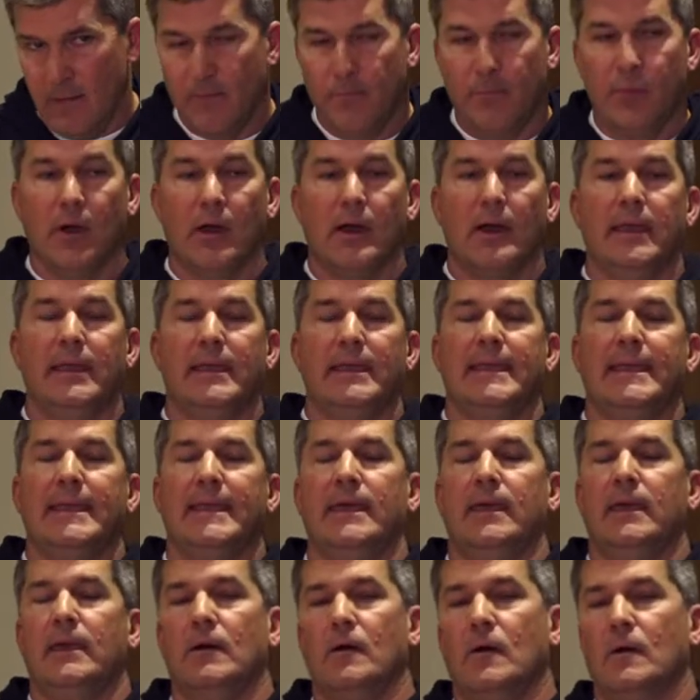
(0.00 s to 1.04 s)
But
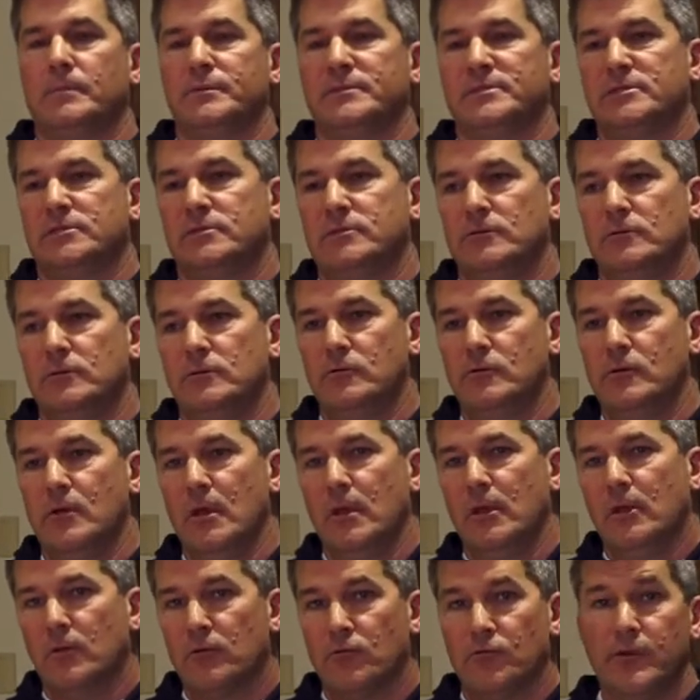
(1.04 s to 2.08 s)
it helps to
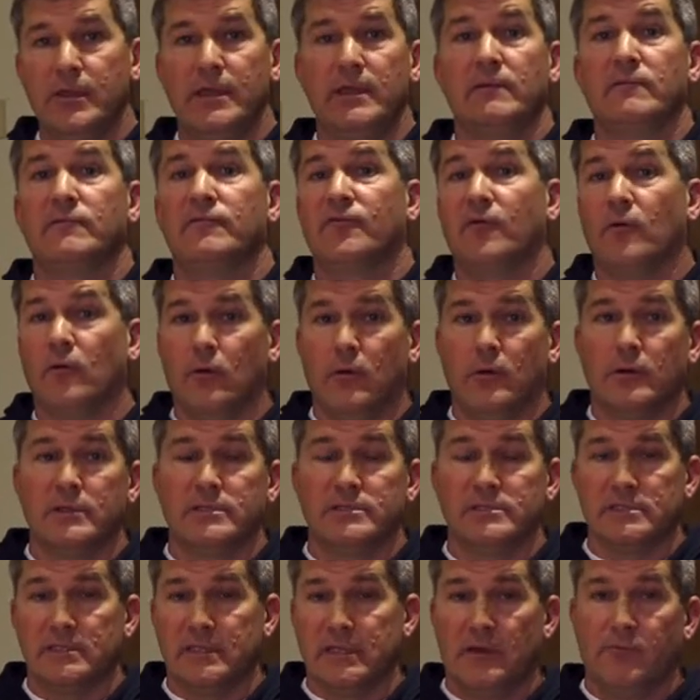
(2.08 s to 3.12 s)

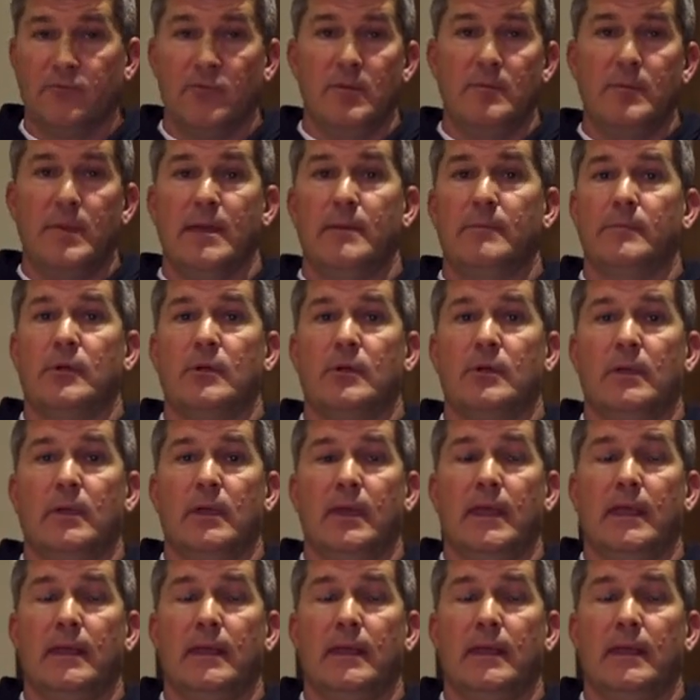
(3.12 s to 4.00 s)
reinforce and remember.